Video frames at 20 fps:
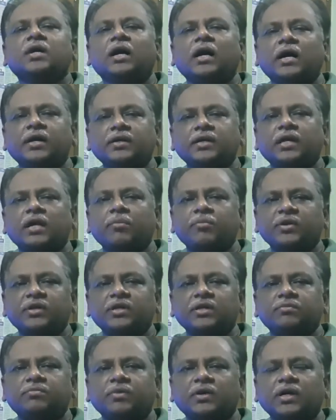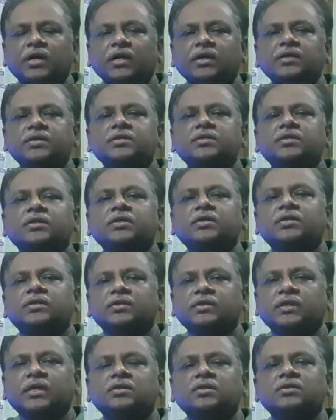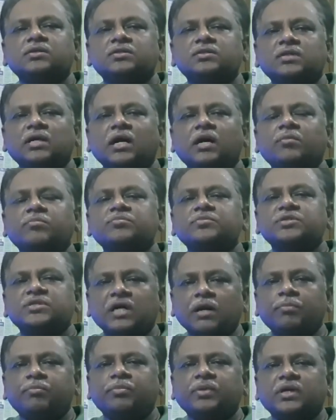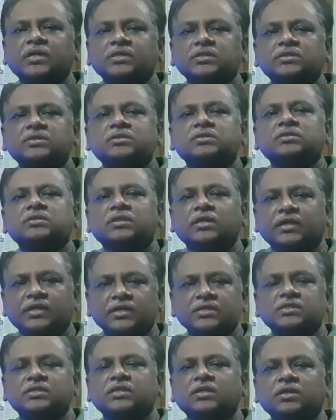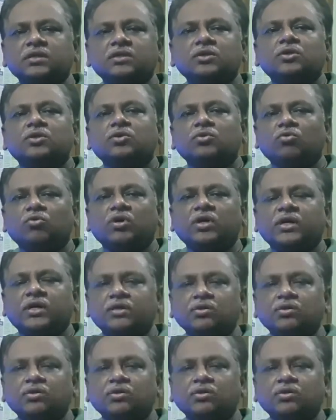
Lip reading: Under appended part, there are subparts. Let us see what